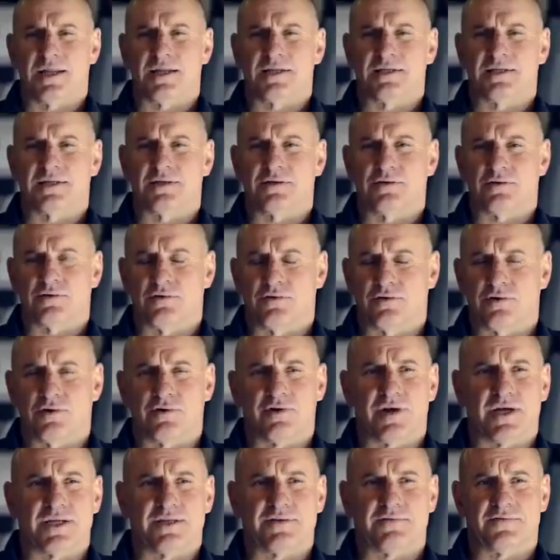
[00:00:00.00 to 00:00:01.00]
Island and Angora
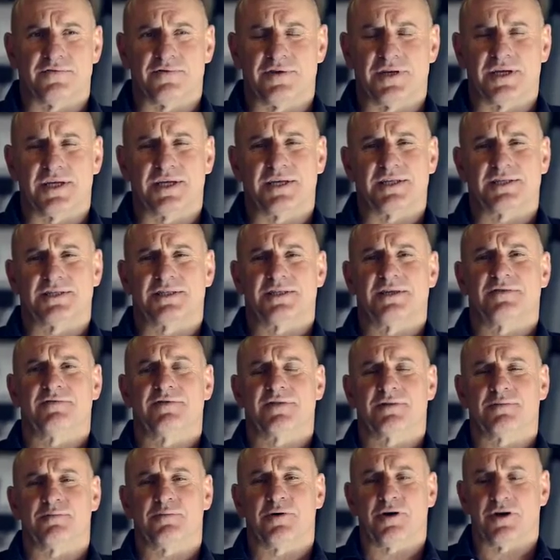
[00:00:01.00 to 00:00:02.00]
Crater for Nicky and Steve
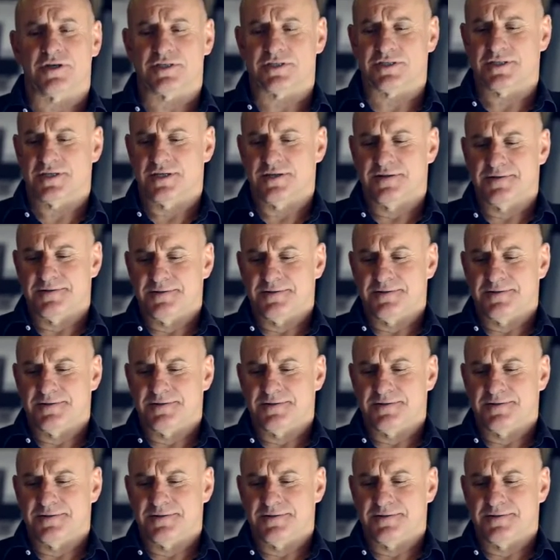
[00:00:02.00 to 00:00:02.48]
in the past,